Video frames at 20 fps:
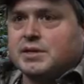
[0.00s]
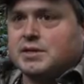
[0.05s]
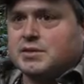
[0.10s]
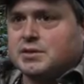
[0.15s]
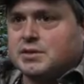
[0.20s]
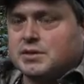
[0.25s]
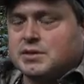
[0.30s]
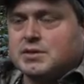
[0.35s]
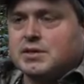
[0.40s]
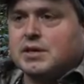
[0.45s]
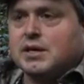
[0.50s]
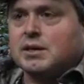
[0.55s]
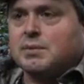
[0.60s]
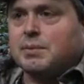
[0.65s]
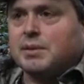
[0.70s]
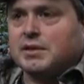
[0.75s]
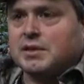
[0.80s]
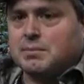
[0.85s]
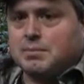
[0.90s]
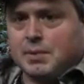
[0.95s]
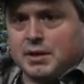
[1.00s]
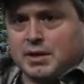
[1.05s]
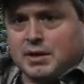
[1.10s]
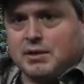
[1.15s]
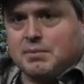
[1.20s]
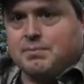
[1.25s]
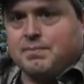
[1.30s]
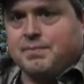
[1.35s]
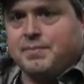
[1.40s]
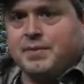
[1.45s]
I should have set up at the
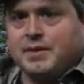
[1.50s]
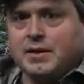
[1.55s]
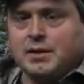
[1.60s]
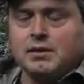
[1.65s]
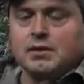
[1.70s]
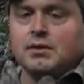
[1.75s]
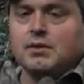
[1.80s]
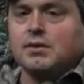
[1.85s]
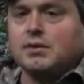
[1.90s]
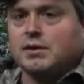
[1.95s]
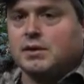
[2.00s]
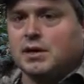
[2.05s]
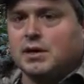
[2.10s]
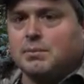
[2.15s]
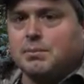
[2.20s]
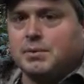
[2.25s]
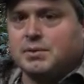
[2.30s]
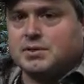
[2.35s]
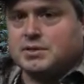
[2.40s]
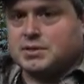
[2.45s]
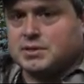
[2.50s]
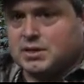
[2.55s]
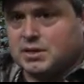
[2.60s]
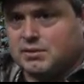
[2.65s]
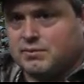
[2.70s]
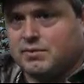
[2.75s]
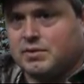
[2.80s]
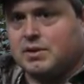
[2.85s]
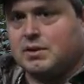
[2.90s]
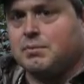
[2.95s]
bottom and looked up and just
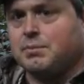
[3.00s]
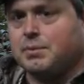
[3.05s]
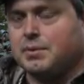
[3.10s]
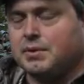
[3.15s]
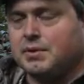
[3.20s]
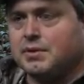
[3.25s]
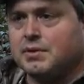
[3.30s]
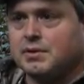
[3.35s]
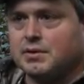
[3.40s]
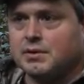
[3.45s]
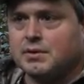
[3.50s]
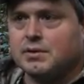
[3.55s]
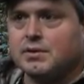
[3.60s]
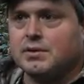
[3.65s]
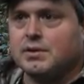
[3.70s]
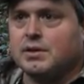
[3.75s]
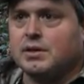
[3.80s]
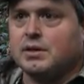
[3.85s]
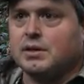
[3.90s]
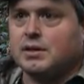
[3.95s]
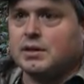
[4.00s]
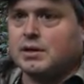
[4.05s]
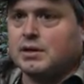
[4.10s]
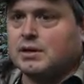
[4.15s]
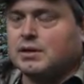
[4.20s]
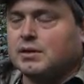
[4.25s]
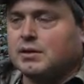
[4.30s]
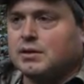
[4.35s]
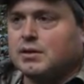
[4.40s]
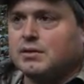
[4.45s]
given up the
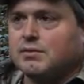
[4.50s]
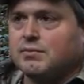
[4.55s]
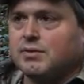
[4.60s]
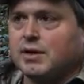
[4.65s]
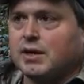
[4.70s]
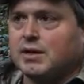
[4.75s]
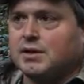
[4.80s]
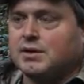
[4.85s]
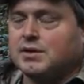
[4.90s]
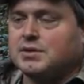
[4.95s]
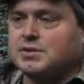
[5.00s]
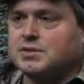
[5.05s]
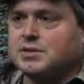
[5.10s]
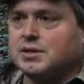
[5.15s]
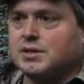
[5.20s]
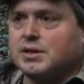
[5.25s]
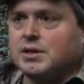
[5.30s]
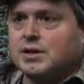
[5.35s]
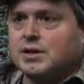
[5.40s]
vantage.